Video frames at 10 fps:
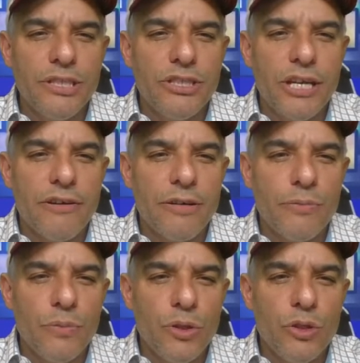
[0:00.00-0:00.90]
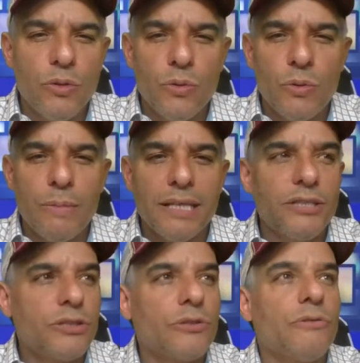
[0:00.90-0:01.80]
sharing you my
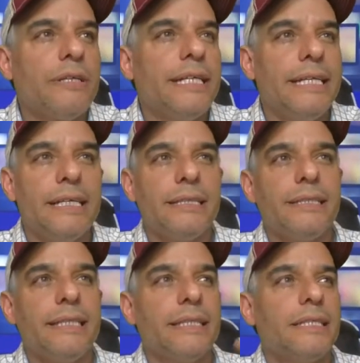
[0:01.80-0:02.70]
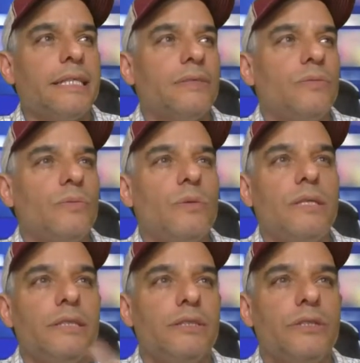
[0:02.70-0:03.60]
screen. Let's see, this is 1,
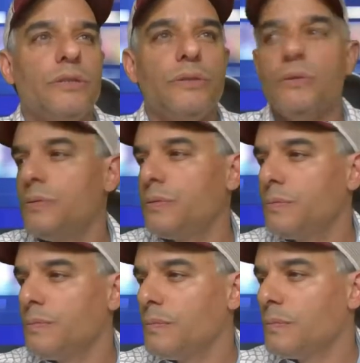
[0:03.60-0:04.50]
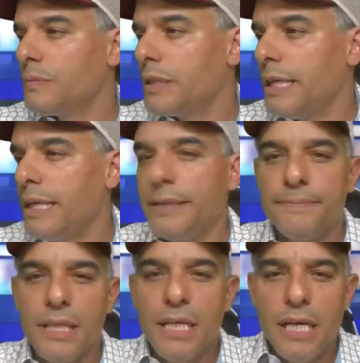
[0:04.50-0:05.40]
2. Okay.
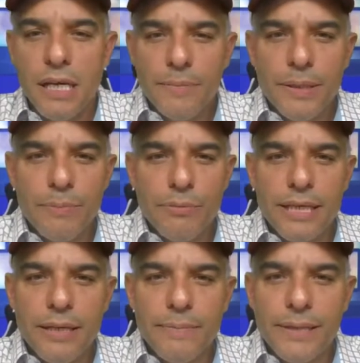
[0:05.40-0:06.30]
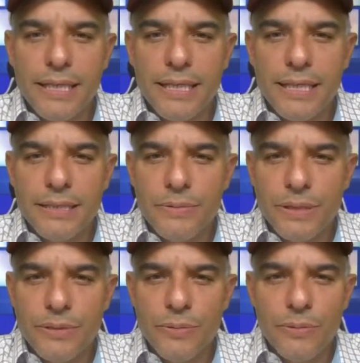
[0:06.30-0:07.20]
Let me bring up this.
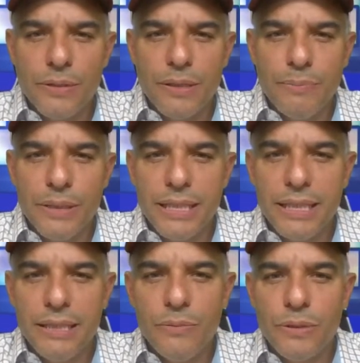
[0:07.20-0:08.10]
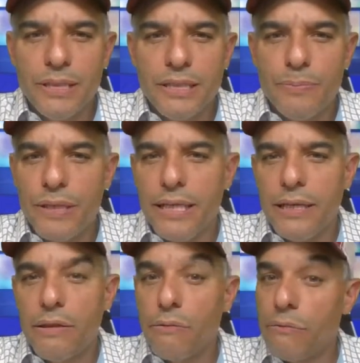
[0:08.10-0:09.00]
Which one would it be? We'll
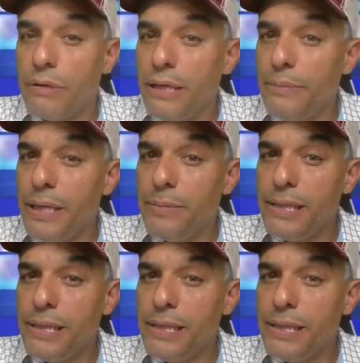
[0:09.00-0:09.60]
display 3 maybe.